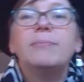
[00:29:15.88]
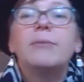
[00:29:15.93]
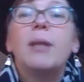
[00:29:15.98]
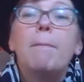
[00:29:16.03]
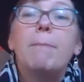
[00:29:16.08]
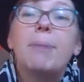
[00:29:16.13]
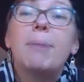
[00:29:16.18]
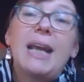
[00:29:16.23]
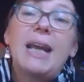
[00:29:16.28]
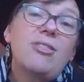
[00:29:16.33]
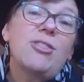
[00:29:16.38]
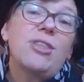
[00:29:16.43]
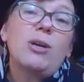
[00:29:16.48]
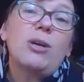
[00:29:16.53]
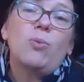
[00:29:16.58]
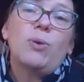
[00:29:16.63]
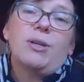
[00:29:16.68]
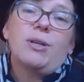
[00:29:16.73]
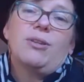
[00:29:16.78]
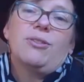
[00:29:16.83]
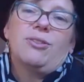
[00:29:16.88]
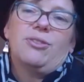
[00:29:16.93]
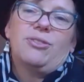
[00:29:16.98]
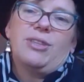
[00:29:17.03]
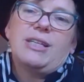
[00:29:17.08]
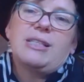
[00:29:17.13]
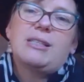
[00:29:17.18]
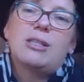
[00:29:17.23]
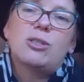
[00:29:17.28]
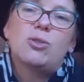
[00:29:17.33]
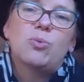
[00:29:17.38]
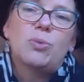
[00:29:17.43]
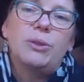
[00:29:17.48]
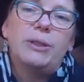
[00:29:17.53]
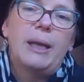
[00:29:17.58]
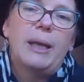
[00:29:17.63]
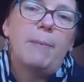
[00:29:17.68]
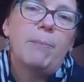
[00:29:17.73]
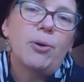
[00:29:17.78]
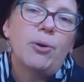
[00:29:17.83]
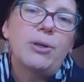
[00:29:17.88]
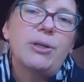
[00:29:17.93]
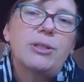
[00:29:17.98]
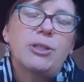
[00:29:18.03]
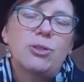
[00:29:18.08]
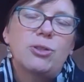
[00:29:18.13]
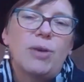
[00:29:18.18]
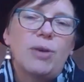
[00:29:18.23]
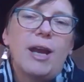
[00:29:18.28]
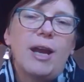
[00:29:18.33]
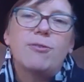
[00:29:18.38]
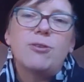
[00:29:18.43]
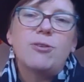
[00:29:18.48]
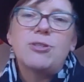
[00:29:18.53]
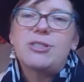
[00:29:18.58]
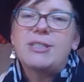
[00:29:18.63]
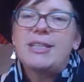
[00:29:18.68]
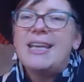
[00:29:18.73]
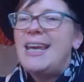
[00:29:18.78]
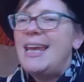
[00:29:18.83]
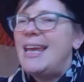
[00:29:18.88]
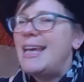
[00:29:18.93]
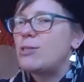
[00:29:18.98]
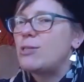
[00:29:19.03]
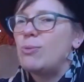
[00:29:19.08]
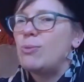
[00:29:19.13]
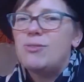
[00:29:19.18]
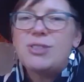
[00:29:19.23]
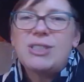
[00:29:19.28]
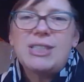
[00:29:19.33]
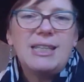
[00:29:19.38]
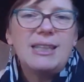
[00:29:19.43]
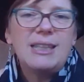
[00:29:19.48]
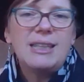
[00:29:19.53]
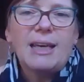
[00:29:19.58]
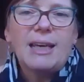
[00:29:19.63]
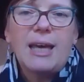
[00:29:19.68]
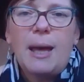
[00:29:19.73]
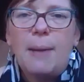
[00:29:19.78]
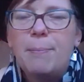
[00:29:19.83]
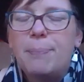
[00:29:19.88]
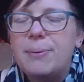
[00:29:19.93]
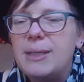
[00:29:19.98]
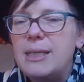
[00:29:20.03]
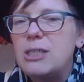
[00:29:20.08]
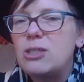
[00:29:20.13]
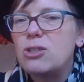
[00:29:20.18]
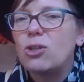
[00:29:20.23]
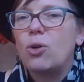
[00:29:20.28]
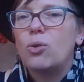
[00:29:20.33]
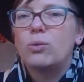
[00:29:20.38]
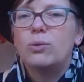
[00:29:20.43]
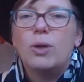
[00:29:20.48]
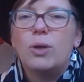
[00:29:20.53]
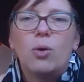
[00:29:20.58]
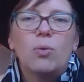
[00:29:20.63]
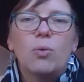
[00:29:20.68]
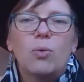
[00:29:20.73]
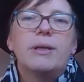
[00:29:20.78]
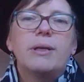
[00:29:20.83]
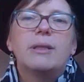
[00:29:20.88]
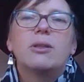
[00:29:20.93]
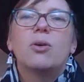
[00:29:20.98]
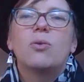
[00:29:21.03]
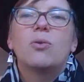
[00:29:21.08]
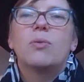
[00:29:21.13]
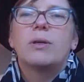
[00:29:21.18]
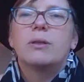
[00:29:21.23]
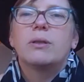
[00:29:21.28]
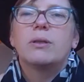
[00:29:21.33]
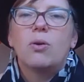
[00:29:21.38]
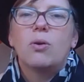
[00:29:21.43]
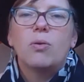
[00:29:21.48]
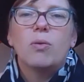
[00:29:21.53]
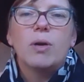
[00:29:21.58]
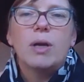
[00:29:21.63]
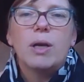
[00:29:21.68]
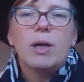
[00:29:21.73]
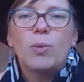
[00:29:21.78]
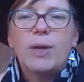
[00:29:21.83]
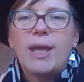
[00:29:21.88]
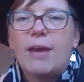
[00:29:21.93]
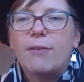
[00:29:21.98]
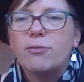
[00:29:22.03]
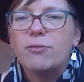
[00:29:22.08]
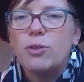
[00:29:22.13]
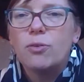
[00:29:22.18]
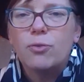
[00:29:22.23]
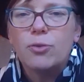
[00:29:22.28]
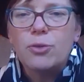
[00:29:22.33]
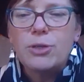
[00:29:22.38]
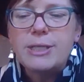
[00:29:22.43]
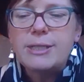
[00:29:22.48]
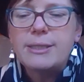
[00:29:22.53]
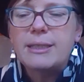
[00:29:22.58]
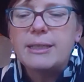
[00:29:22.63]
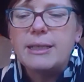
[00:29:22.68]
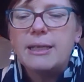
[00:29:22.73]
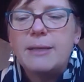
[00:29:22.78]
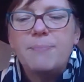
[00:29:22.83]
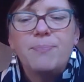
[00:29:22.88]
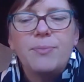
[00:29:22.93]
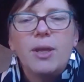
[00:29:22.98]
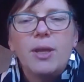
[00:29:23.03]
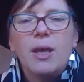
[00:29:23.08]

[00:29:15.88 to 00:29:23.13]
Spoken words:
But I think one of the things that's really important to drivers is we've seen the companies go lower and lower and lower, and we have no voice in it.